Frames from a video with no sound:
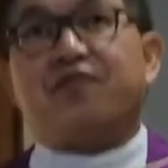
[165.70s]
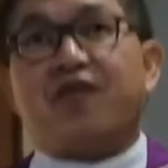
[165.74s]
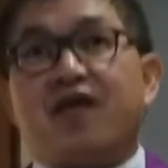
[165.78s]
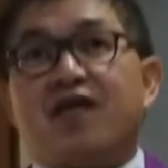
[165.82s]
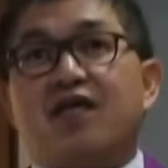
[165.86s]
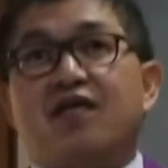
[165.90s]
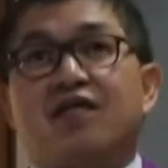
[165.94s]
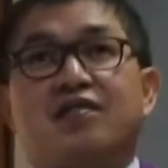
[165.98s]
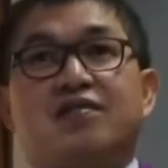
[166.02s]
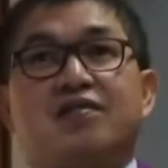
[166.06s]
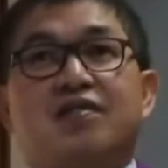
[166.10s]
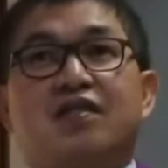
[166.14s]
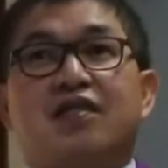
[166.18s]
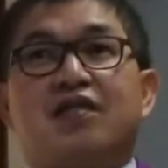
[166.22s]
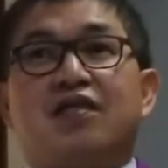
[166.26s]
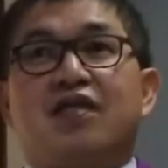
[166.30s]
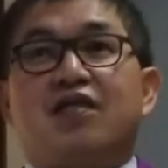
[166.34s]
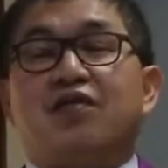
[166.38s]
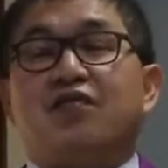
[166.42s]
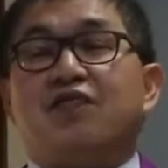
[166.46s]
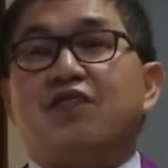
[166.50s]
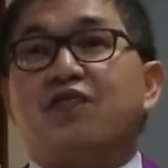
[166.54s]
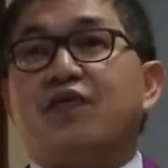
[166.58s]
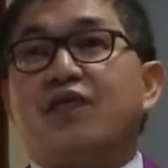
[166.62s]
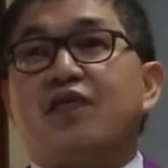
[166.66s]
faith
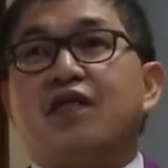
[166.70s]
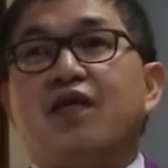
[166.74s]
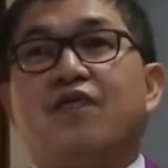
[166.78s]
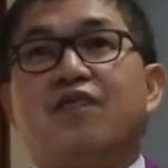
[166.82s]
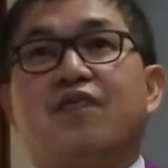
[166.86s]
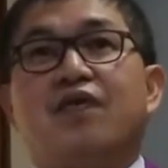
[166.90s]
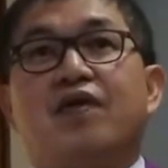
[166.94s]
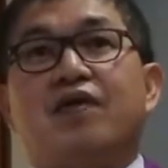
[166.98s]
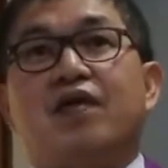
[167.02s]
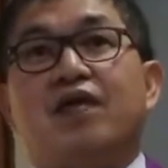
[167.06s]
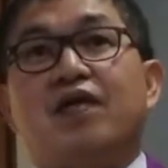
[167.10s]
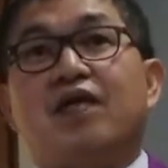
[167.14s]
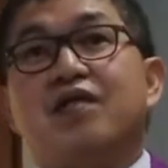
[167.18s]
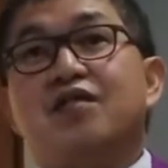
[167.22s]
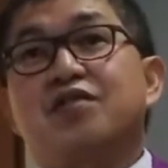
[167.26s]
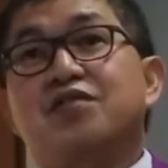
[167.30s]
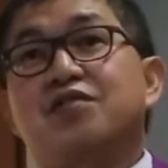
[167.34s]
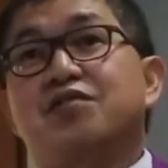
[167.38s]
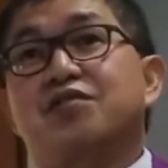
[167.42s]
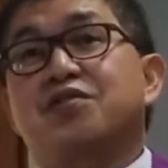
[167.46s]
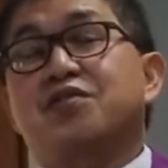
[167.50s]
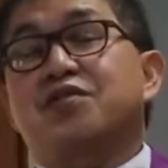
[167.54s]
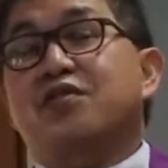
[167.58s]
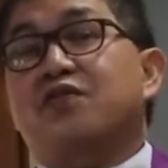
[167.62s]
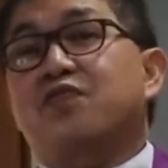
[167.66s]
and with our
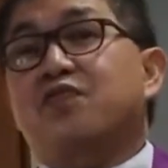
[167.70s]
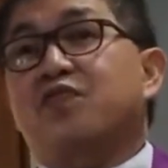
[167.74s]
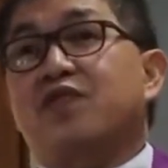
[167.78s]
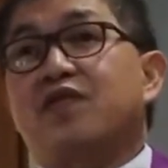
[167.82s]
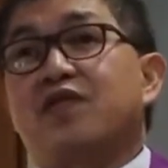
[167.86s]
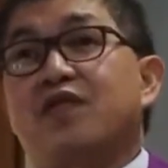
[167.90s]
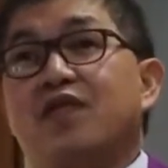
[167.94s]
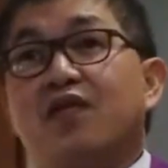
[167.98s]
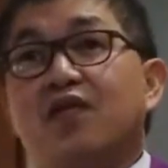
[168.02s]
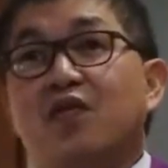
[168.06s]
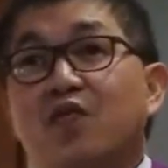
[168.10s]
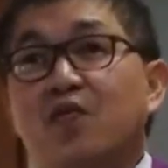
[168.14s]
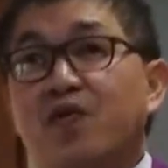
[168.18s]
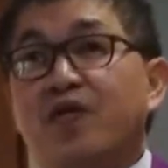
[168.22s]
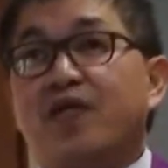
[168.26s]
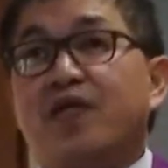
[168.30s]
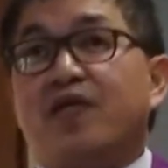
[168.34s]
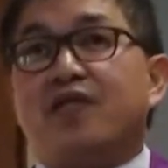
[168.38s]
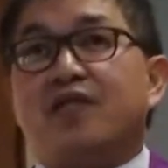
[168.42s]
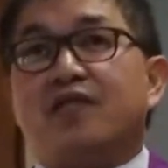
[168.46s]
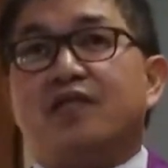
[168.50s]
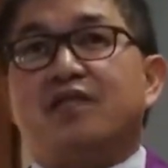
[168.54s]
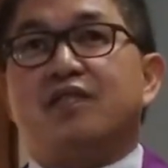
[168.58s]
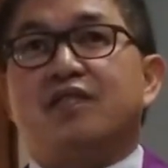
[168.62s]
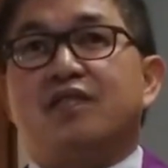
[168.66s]
relationship with the
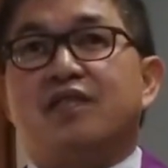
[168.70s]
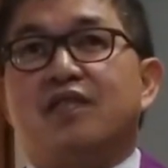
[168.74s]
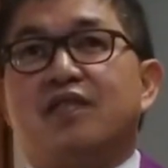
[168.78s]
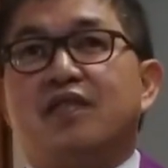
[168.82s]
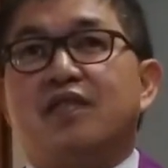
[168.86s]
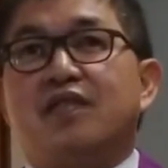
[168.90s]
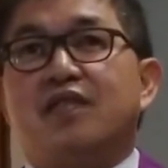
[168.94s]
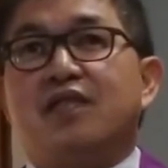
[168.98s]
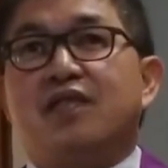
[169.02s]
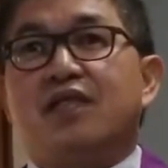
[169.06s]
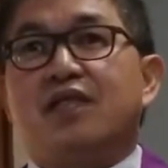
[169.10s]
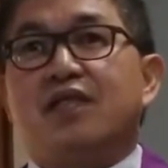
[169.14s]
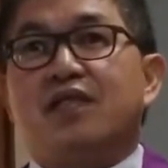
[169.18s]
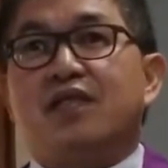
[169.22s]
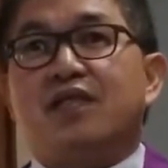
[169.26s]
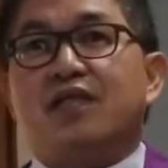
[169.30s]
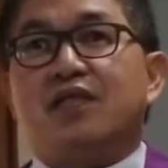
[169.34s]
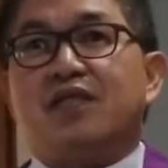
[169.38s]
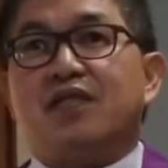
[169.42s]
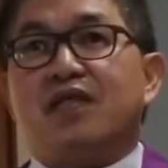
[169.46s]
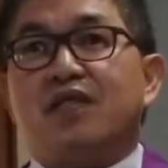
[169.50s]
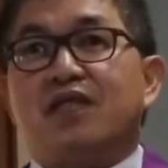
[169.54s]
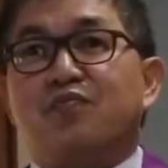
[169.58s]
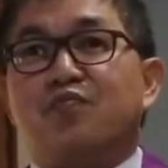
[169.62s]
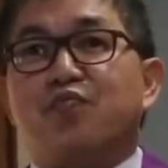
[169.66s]
Lord,
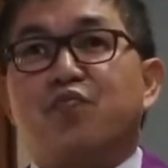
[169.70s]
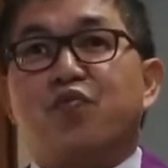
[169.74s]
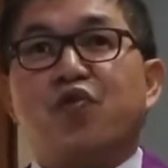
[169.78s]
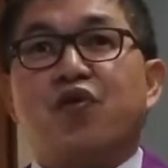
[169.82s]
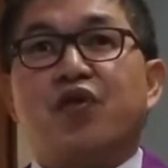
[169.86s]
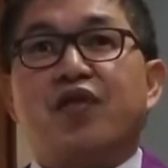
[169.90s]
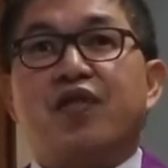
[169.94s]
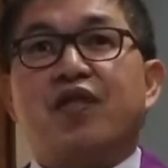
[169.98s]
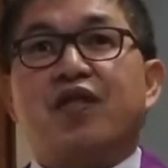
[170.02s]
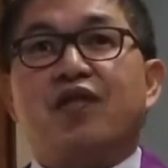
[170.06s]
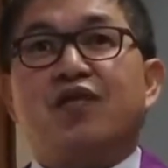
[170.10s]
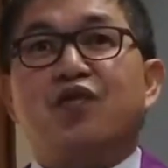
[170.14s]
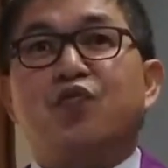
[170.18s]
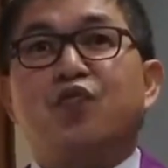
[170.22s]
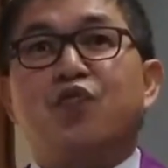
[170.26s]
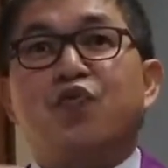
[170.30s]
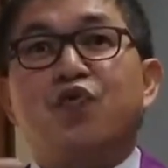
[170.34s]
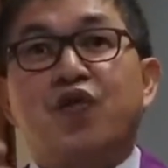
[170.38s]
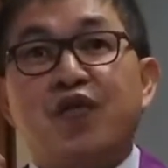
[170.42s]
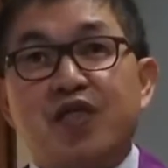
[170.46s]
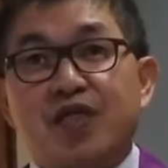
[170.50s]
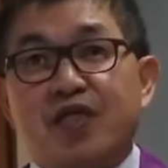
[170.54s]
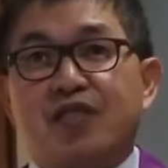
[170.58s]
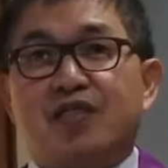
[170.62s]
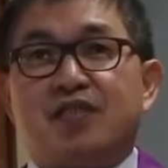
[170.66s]
that more than
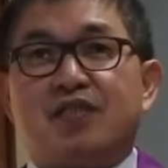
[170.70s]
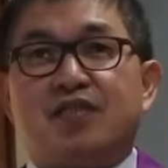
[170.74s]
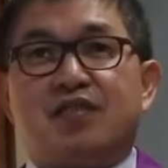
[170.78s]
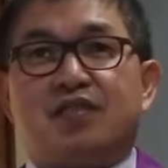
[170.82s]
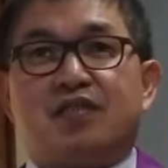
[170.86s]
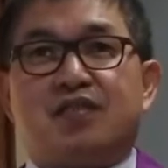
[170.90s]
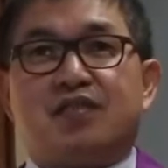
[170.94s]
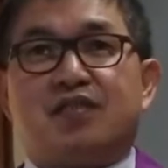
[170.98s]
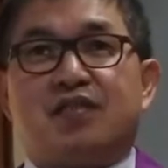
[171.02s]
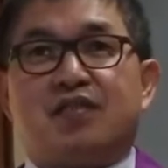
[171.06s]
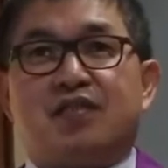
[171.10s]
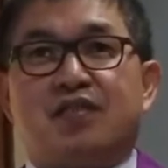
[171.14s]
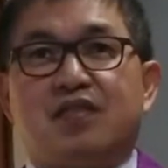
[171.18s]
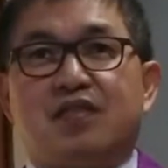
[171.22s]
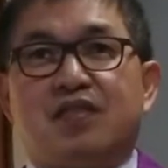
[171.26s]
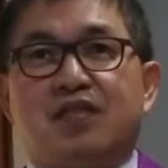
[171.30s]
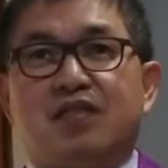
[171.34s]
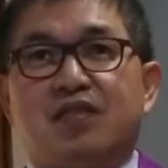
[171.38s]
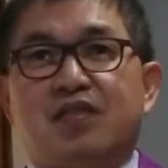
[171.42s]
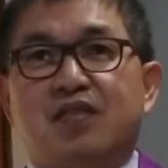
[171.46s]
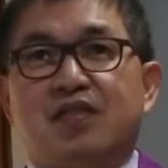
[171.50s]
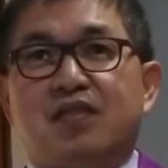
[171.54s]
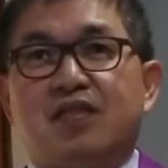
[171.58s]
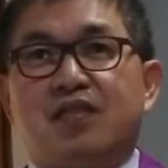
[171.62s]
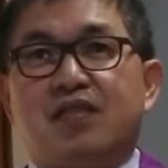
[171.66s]
words,
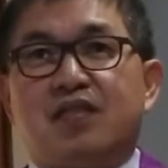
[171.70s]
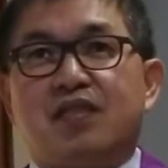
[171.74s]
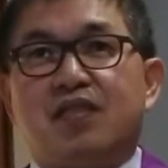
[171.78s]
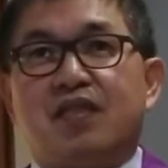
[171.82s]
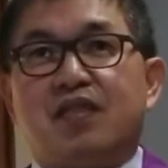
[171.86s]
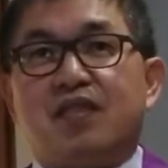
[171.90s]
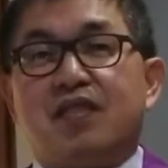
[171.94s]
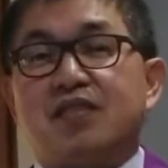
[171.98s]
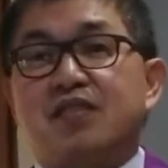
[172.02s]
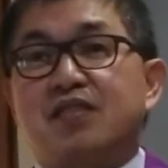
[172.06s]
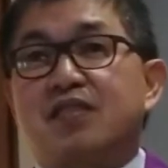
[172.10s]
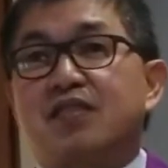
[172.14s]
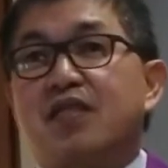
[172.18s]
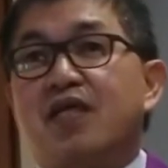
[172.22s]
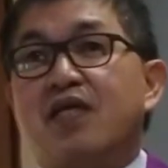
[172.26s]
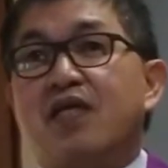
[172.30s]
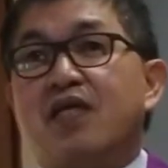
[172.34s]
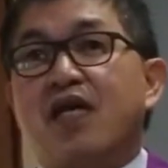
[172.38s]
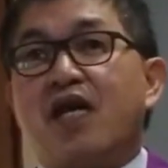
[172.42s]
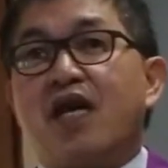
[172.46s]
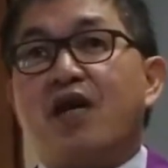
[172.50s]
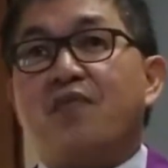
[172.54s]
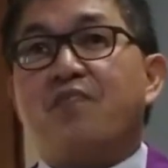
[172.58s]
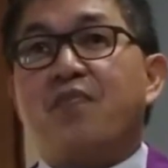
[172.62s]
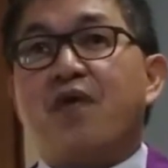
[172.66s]
it's
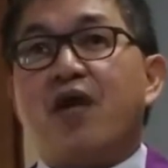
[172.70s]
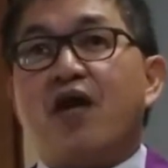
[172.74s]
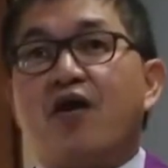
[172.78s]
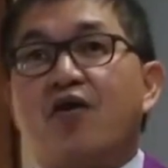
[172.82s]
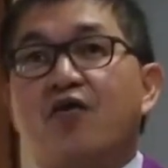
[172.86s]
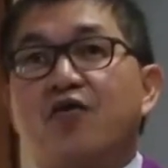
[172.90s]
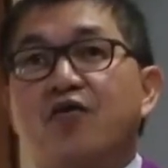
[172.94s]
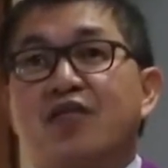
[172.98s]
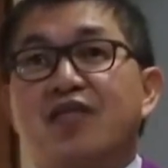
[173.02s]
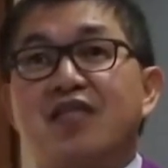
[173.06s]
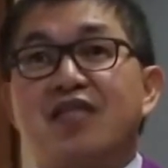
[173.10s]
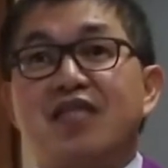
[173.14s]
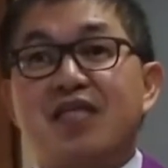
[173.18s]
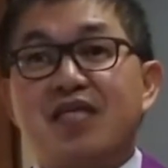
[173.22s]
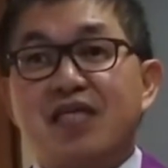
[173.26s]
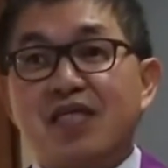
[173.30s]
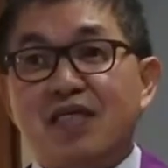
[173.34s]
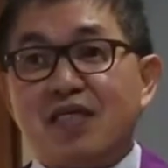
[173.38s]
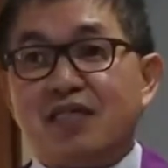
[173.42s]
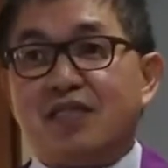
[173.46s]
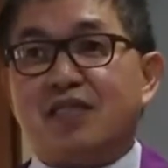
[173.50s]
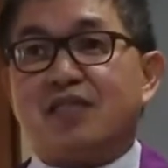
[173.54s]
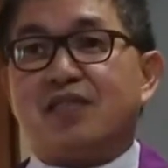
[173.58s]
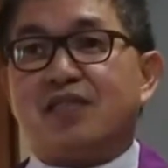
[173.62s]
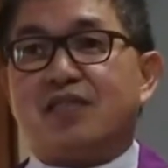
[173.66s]
really about
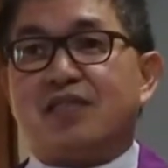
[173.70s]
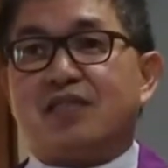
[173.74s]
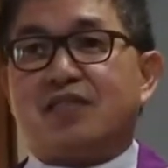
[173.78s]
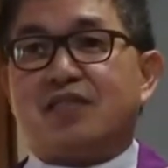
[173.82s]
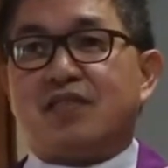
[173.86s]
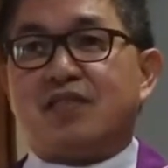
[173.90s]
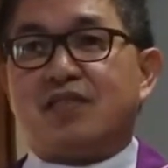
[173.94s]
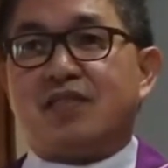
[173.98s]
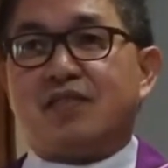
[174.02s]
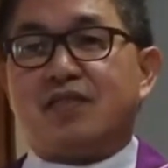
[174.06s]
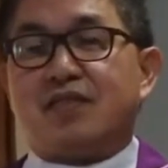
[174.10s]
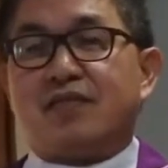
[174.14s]
deeds.